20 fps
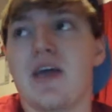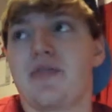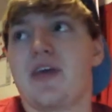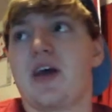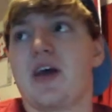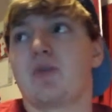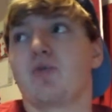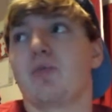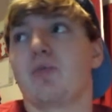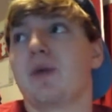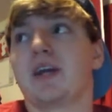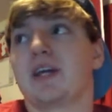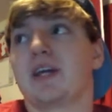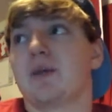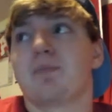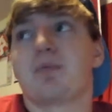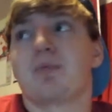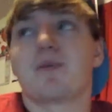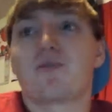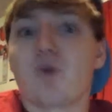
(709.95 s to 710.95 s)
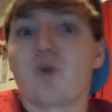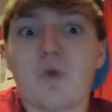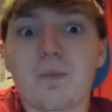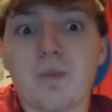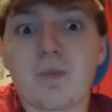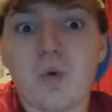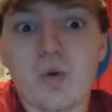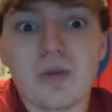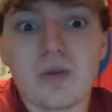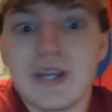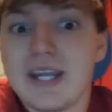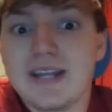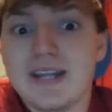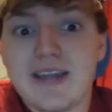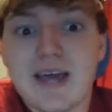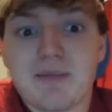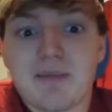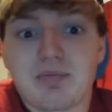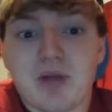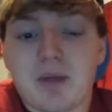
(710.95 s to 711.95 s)
that will make him perform poorly,
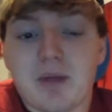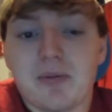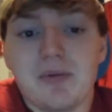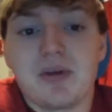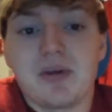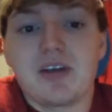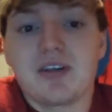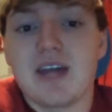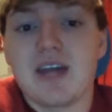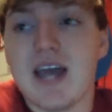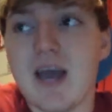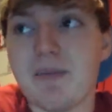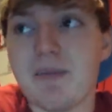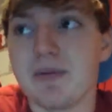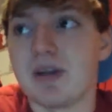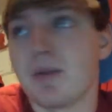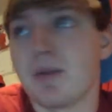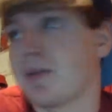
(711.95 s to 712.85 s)
and that probably could happen.